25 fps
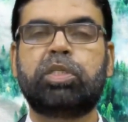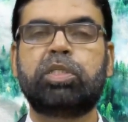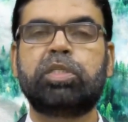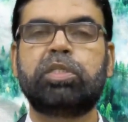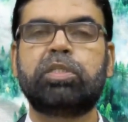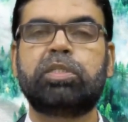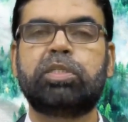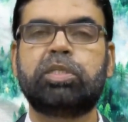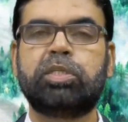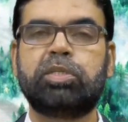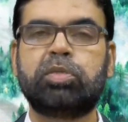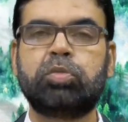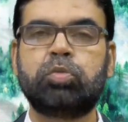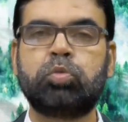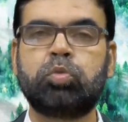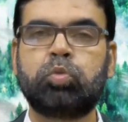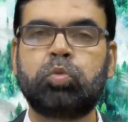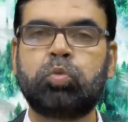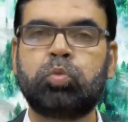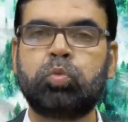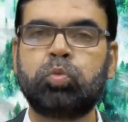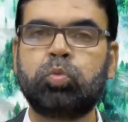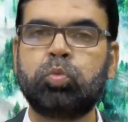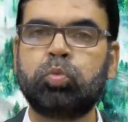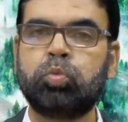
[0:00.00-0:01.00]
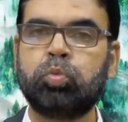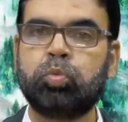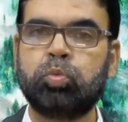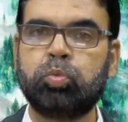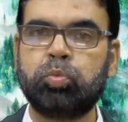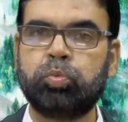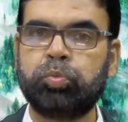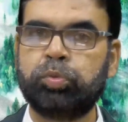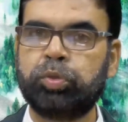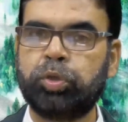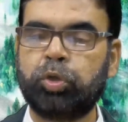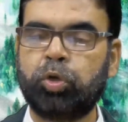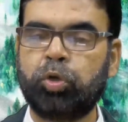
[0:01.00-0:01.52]
cases to
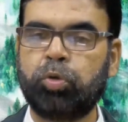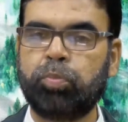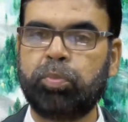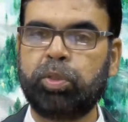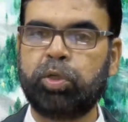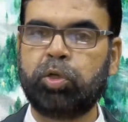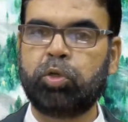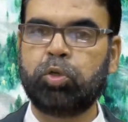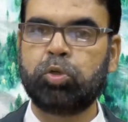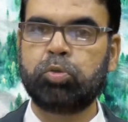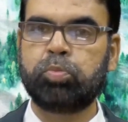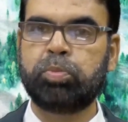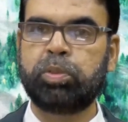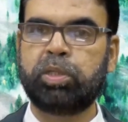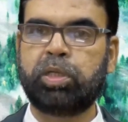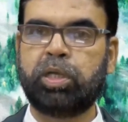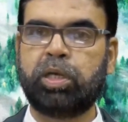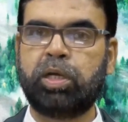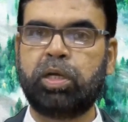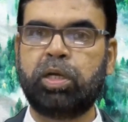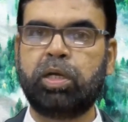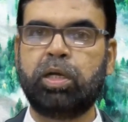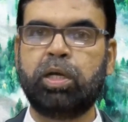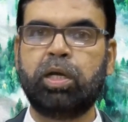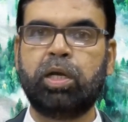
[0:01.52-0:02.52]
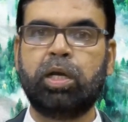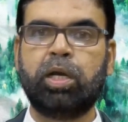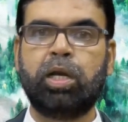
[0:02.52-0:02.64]
the government hospital